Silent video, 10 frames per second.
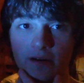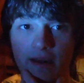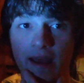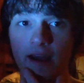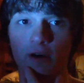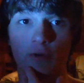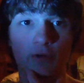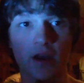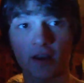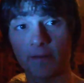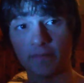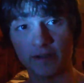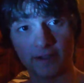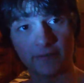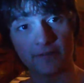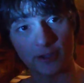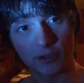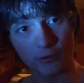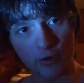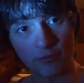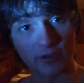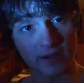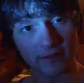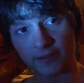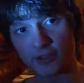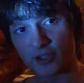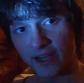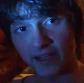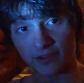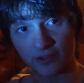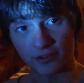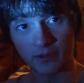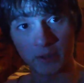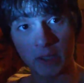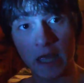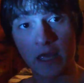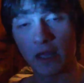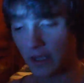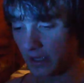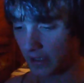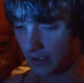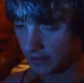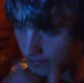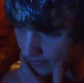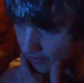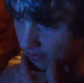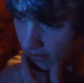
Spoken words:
how a company can fuck you over given the chance, I